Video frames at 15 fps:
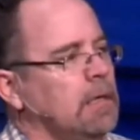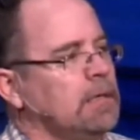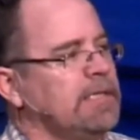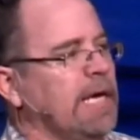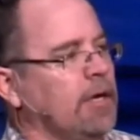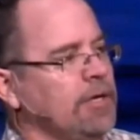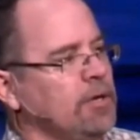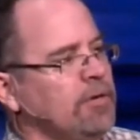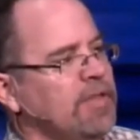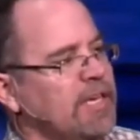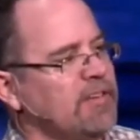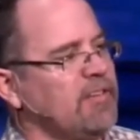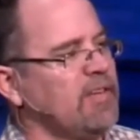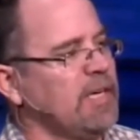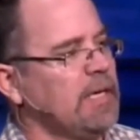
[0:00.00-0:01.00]
tell you
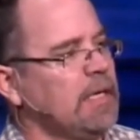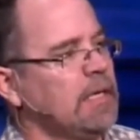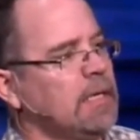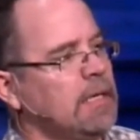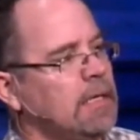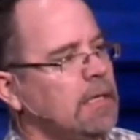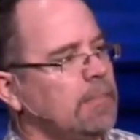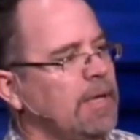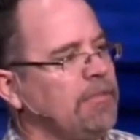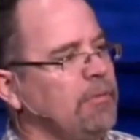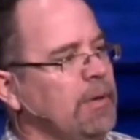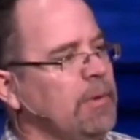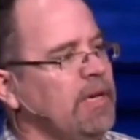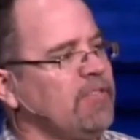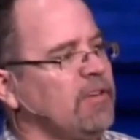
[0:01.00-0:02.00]
this. About 3
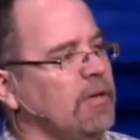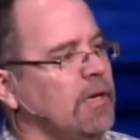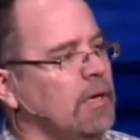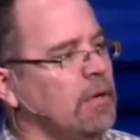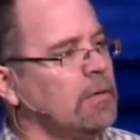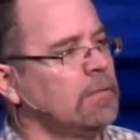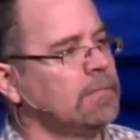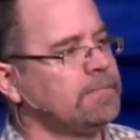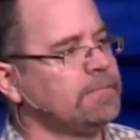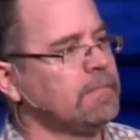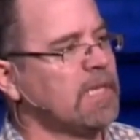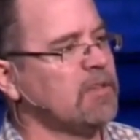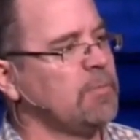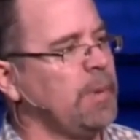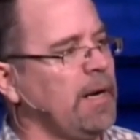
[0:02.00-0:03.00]
weeks ago,
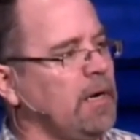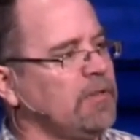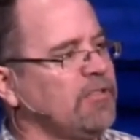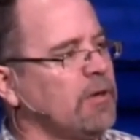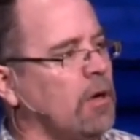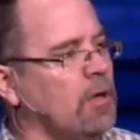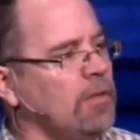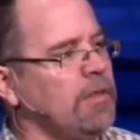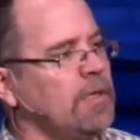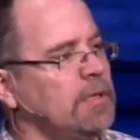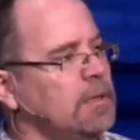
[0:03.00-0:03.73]
his parents called